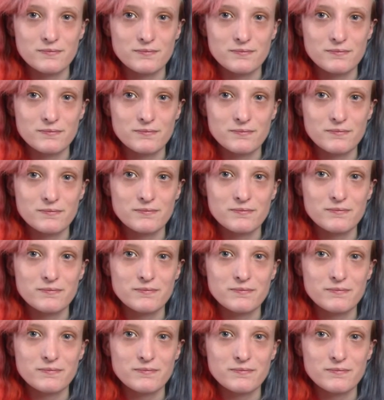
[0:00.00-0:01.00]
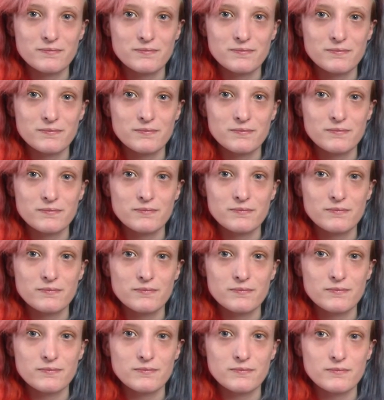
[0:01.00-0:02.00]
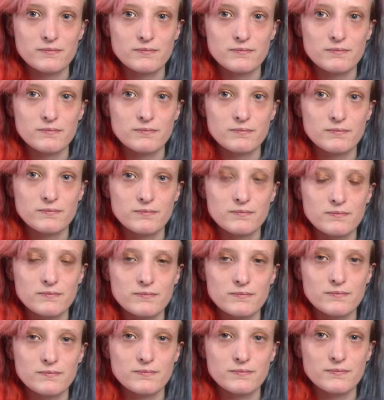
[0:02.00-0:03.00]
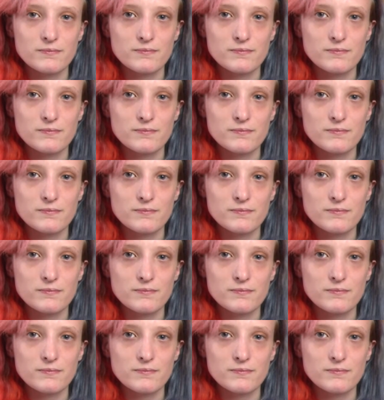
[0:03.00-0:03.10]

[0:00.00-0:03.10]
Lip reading: [no speech]